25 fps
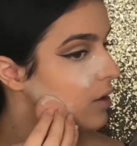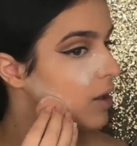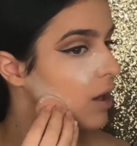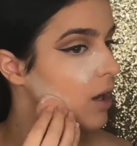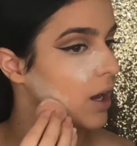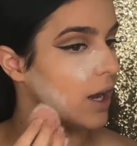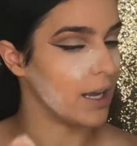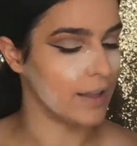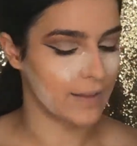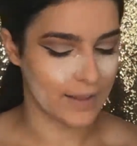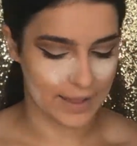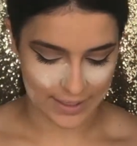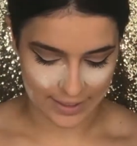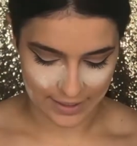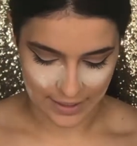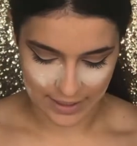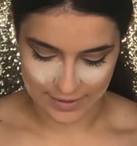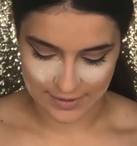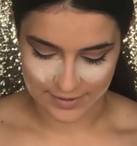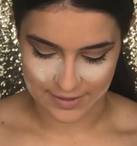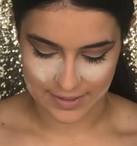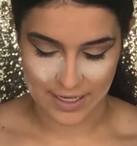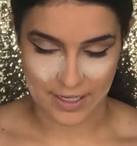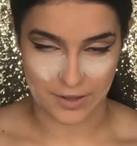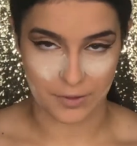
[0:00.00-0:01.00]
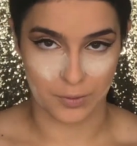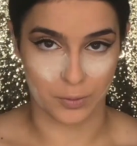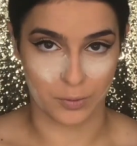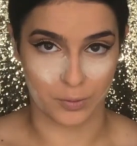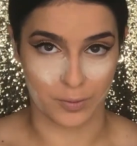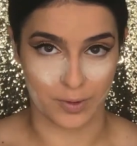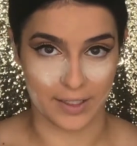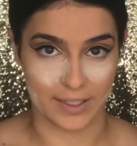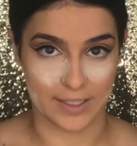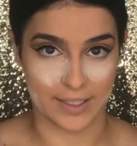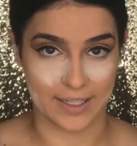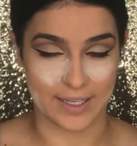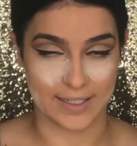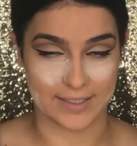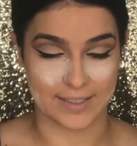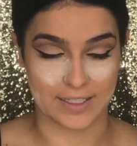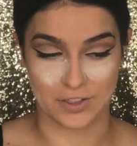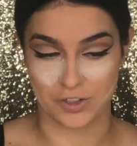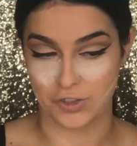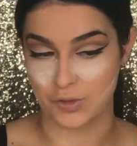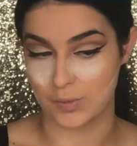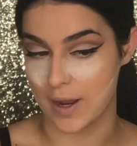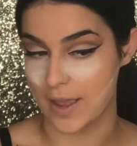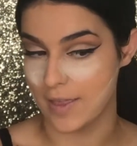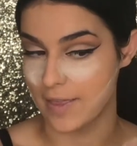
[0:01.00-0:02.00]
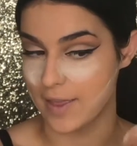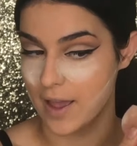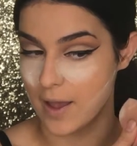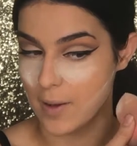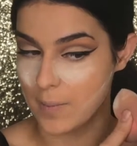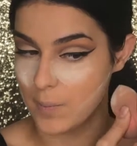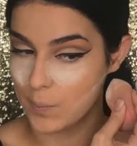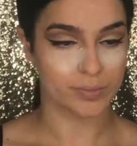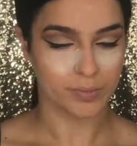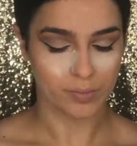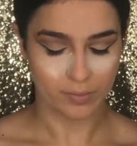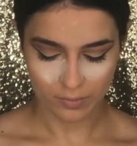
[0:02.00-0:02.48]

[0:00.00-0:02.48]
highlighting underneath will really accentuate that.